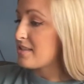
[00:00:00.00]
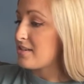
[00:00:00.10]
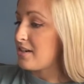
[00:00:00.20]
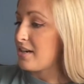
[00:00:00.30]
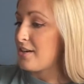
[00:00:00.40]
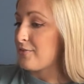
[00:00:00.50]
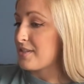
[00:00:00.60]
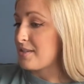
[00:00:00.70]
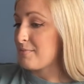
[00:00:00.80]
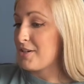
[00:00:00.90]
start off with
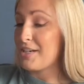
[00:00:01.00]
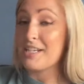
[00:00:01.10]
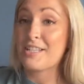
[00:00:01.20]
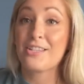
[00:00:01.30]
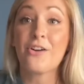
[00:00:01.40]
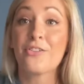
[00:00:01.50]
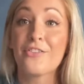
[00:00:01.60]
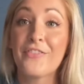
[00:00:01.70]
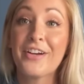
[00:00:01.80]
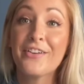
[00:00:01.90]
some goodies. So the
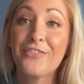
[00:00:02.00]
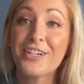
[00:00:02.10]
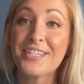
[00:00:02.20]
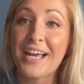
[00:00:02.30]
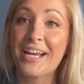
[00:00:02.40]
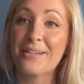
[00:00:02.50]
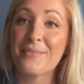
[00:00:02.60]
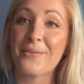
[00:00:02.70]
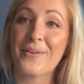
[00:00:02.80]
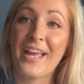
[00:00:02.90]
very first item
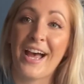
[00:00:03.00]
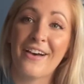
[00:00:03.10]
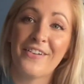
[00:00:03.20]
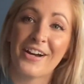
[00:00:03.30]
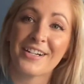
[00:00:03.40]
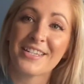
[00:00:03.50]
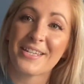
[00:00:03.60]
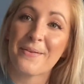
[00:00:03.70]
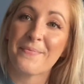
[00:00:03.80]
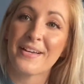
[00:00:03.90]
that we have are some